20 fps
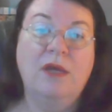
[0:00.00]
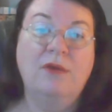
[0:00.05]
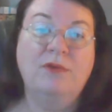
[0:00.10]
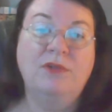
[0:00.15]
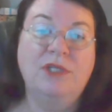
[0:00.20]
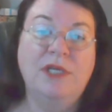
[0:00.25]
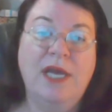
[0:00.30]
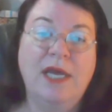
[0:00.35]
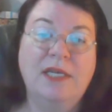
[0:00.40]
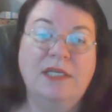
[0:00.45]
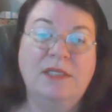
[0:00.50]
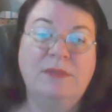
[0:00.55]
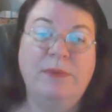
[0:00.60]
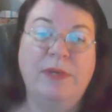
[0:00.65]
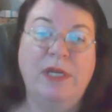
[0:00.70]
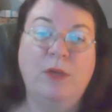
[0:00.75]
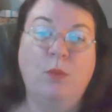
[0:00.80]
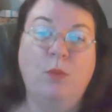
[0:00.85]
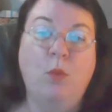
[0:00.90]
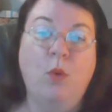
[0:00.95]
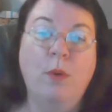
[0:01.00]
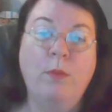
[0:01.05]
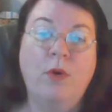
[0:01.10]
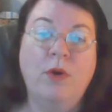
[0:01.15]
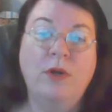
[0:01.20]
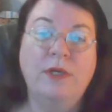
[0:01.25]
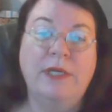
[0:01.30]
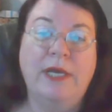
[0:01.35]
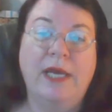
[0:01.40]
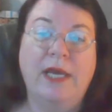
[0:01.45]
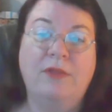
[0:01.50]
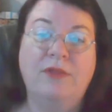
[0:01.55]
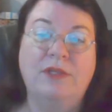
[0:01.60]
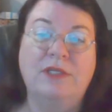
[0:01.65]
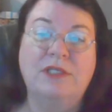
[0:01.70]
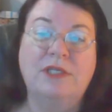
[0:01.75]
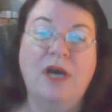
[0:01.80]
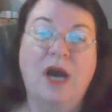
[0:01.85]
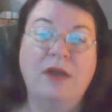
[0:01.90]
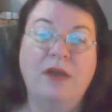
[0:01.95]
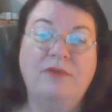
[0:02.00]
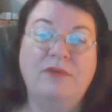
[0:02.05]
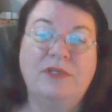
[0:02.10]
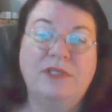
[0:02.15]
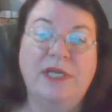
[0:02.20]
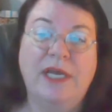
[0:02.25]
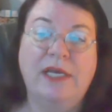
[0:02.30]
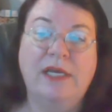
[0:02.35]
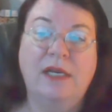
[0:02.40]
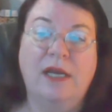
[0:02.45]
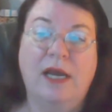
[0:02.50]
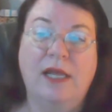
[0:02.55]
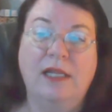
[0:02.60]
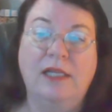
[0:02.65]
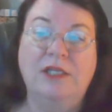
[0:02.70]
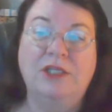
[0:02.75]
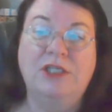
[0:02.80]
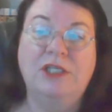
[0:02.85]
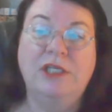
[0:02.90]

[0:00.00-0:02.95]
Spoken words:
If she had to spend one more day on this godforsaken island,